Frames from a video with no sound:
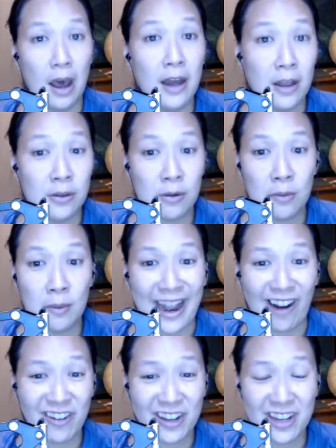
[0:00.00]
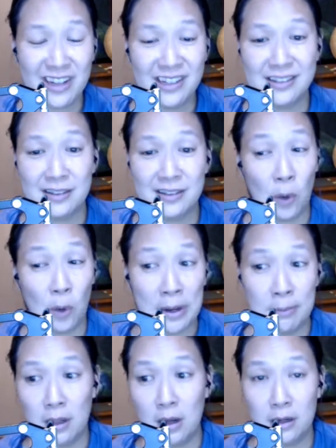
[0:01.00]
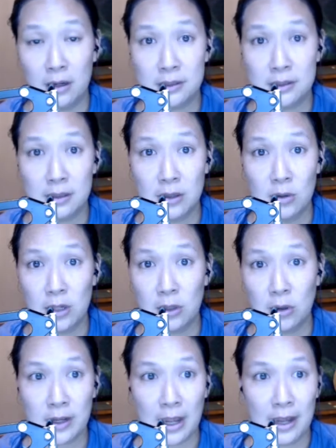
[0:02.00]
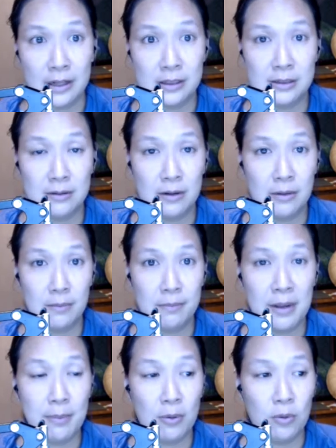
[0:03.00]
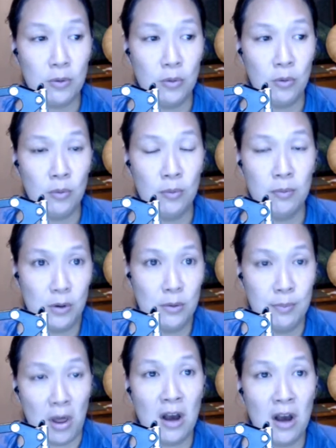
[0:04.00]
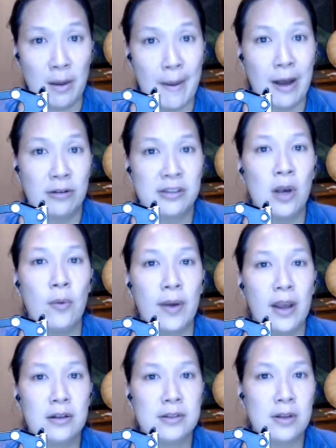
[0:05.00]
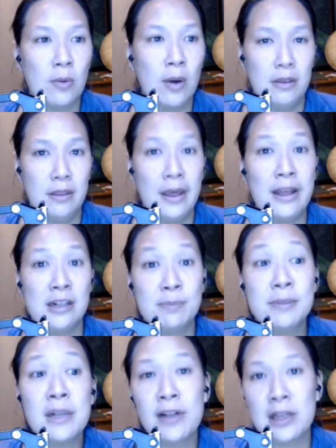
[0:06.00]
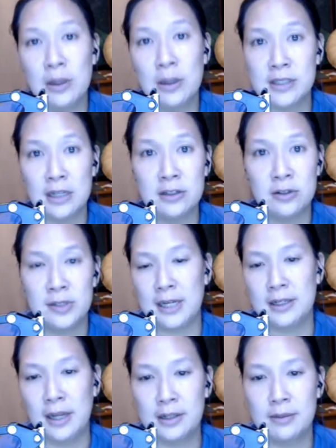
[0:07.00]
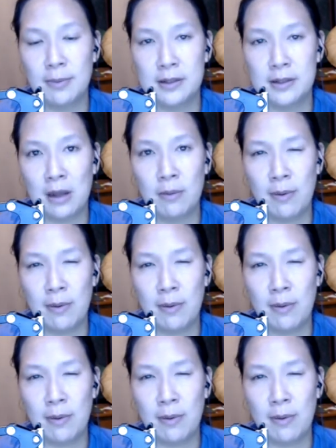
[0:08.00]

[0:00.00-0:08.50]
Another area is sewing blogs. You can look at people who blog about sewing. So it's specifically ones that do techniques, because that'll